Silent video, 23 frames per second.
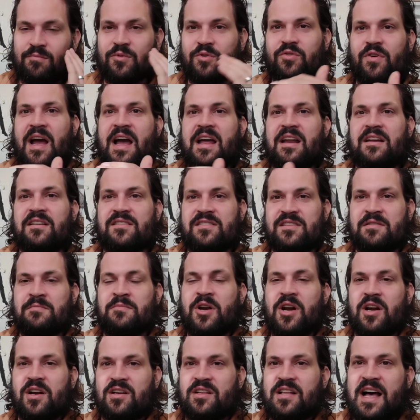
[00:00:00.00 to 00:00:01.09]
grad
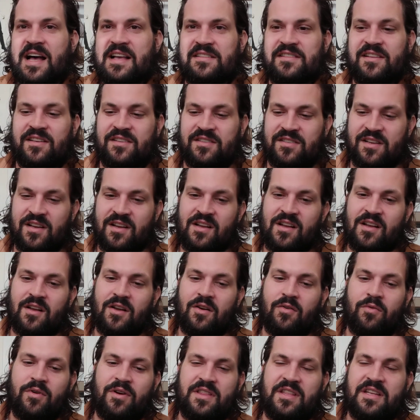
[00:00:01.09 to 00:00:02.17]
seminar classes
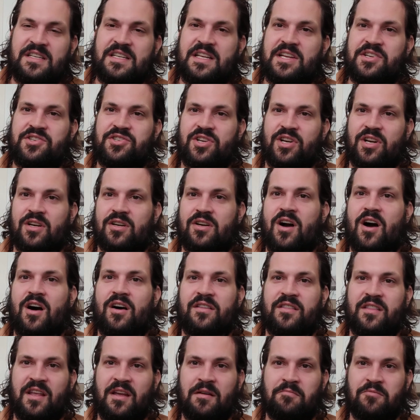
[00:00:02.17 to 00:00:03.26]
where the teacher
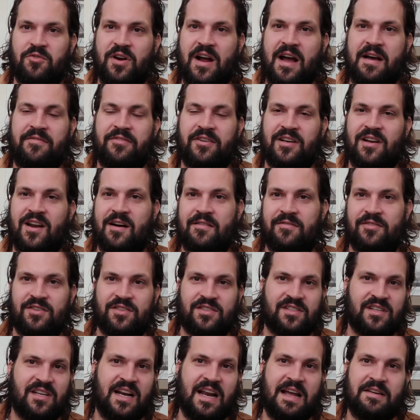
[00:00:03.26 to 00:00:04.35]
called them graphic
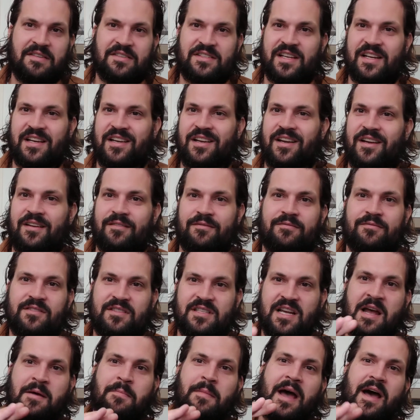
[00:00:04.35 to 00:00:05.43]
novels, and I was like,
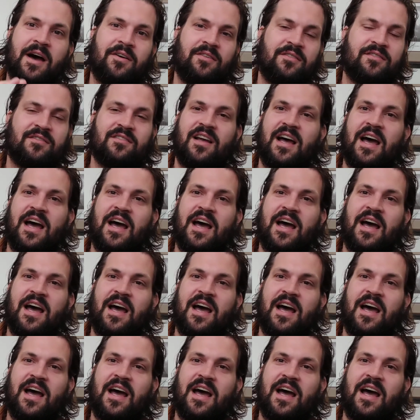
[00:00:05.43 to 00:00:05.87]
time out.